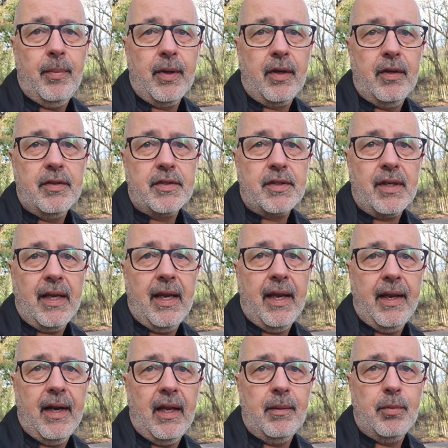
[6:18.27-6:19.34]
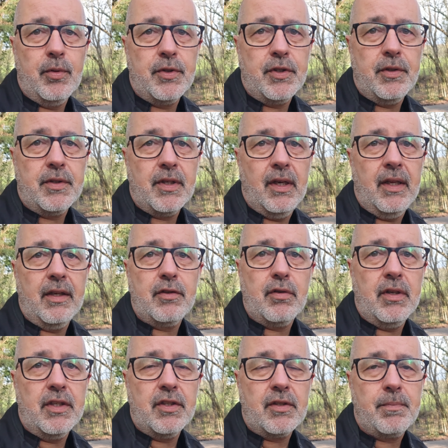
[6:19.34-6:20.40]
because it enables you to
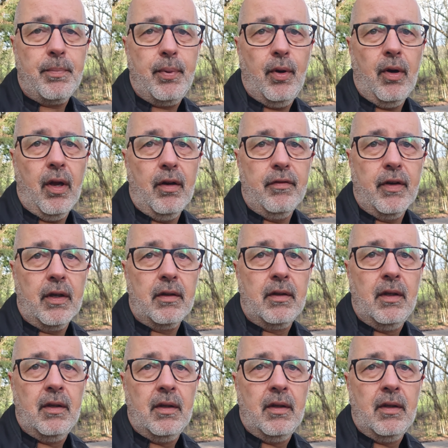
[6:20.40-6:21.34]
literally just pull over,